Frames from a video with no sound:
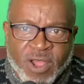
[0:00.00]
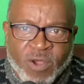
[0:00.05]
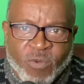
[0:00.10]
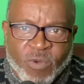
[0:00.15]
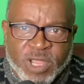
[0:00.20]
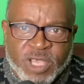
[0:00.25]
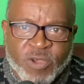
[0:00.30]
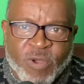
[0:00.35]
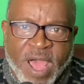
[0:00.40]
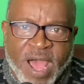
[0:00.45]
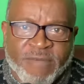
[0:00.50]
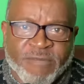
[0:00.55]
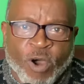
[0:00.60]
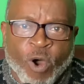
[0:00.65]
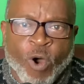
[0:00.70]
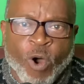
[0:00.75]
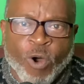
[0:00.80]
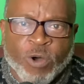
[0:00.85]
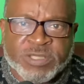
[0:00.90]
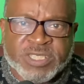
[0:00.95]
where you have a
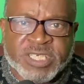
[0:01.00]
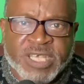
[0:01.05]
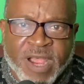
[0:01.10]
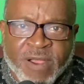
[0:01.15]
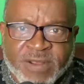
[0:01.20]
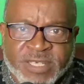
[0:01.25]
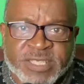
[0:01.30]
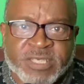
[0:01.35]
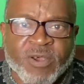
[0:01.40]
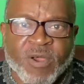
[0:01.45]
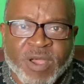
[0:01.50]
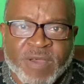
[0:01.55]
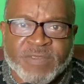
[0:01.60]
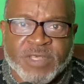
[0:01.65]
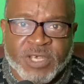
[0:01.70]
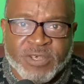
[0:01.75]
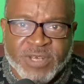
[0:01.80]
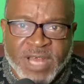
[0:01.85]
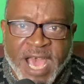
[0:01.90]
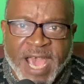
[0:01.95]
whole territory of the
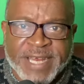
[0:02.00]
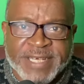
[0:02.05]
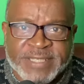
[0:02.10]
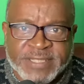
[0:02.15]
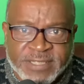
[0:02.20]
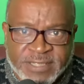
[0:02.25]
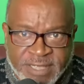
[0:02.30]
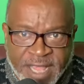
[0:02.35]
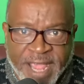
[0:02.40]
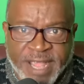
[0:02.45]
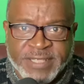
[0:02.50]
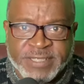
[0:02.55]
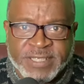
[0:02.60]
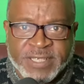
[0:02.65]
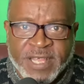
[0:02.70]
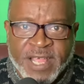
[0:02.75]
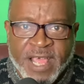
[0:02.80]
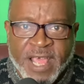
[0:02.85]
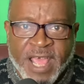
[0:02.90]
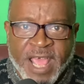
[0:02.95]
United States
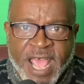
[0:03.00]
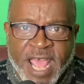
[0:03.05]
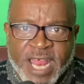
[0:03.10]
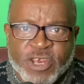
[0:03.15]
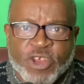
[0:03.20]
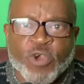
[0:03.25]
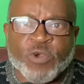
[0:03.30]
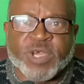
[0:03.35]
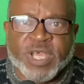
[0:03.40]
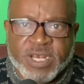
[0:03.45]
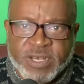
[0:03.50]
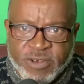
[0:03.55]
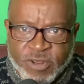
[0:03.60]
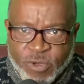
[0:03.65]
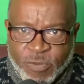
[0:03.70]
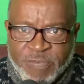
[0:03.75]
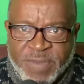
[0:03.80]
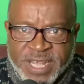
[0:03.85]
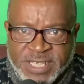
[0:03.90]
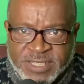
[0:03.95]
and you can do
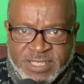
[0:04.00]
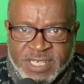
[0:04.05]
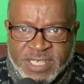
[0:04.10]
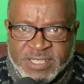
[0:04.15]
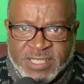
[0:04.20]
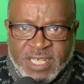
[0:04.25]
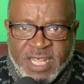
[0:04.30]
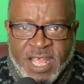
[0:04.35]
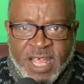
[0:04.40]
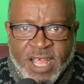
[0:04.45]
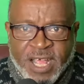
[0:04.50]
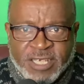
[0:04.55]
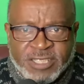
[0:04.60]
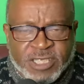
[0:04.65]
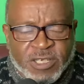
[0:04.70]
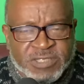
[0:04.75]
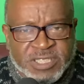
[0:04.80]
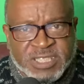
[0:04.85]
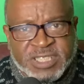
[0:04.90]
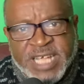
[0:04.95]
business.
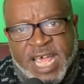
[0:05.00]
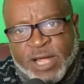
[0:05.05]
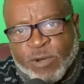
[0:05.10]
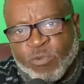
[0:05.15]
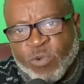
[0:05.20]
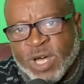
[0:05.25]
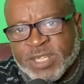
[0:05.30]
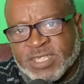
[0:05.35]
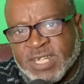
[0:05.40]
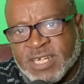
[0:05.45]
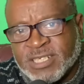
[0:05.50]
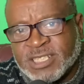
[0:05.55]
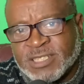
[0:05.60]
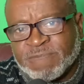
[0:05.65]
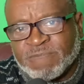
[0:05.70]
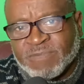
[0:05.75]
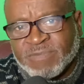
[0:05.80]
So stick with us.